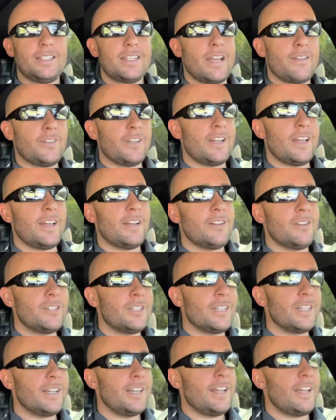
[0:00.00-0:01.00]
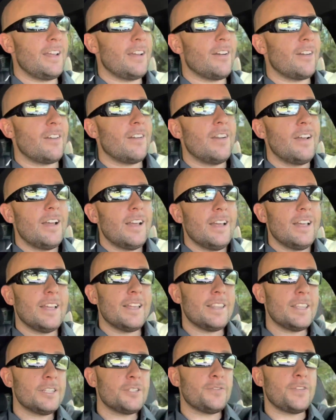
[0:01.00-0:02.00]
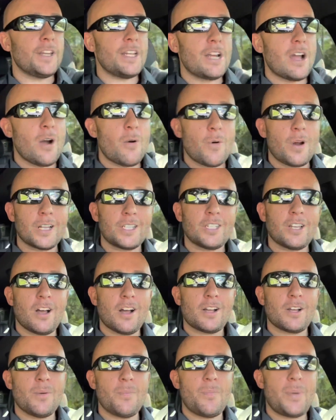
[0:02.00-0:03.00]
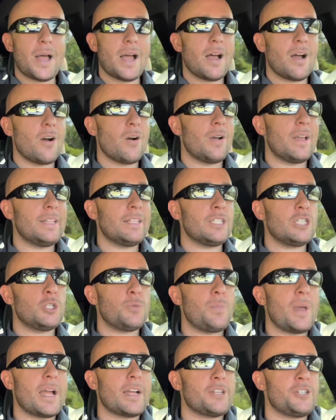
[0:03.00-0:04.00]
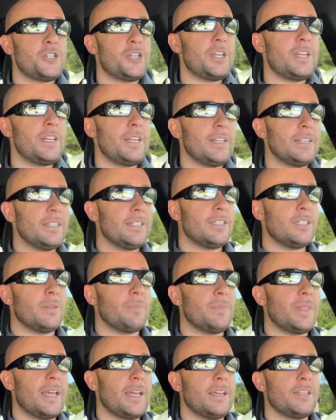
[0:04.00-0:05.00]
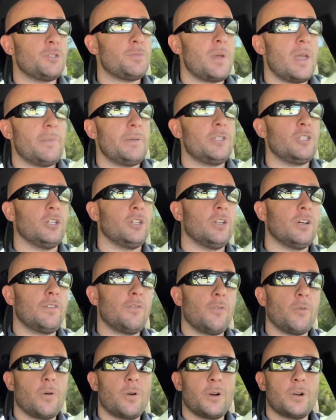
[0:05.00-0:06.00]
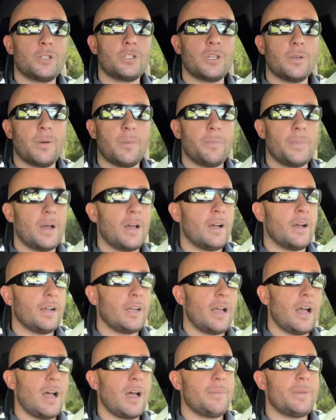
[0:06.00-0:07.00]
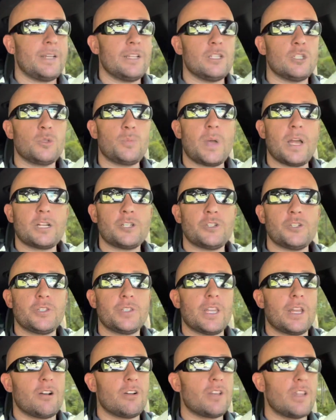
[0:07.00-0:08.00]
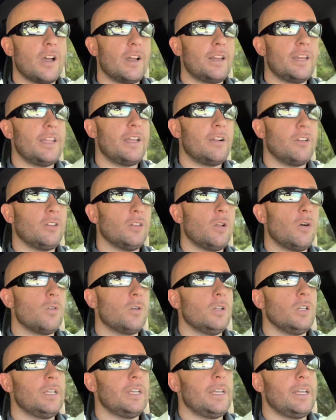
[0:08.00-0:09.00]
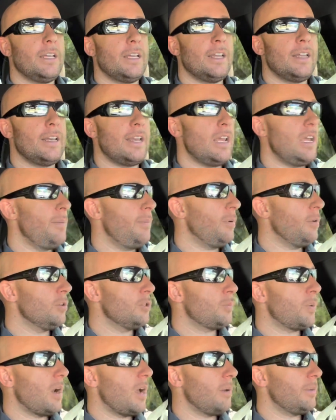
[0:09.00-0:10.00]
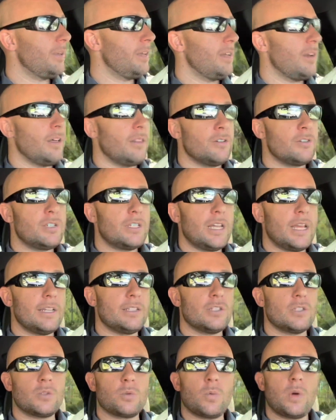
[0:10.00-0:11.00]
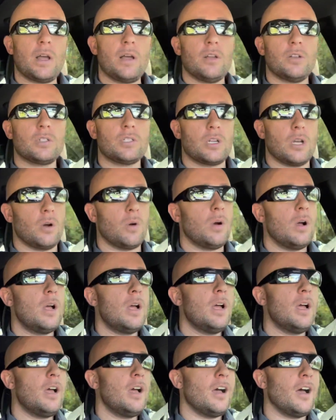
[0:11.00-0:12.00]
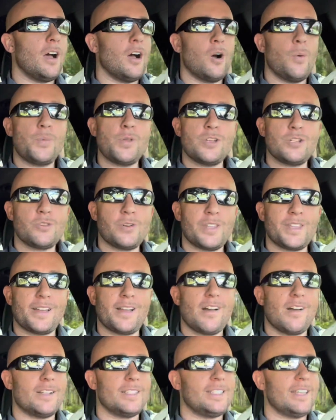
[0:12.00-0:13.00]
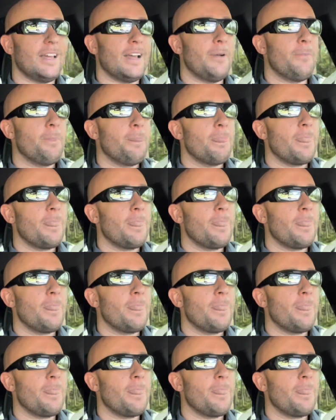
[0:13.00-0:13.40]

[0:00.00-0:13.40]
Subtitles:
Devin, Henderson here. In this video, I want to talk about inspections, some things maybe to look for, some common inspections that are done here locally in Naples, probably in other states as well. So I hope you enjoy the content.